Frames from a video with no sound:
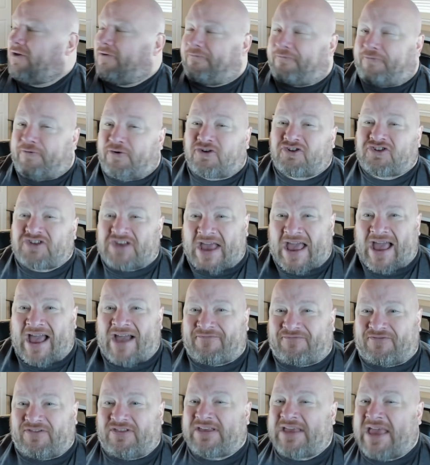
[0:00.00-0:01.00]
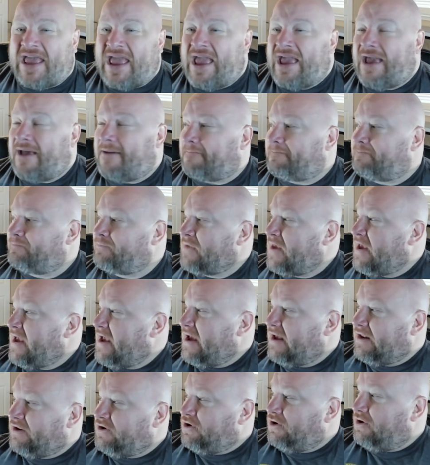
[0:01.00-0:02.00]
first half of the game,
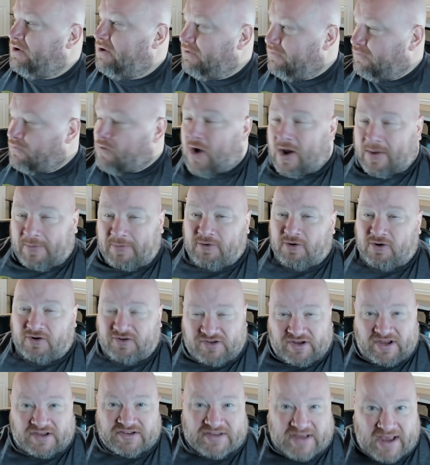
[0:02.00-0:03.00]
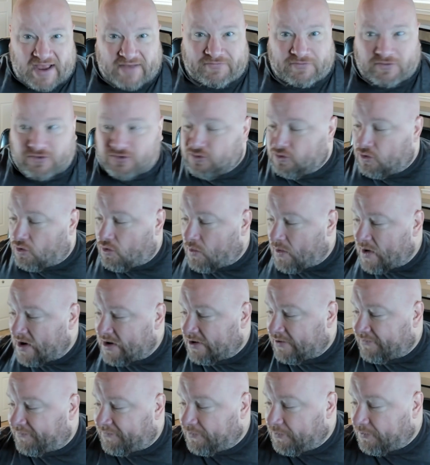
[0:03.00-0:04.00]
and Robin Hood does have to do quite
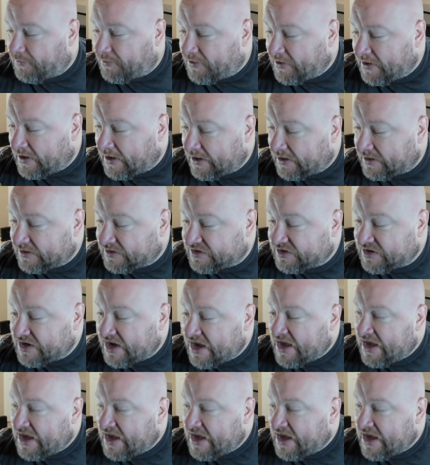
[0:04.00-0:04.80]
a few things,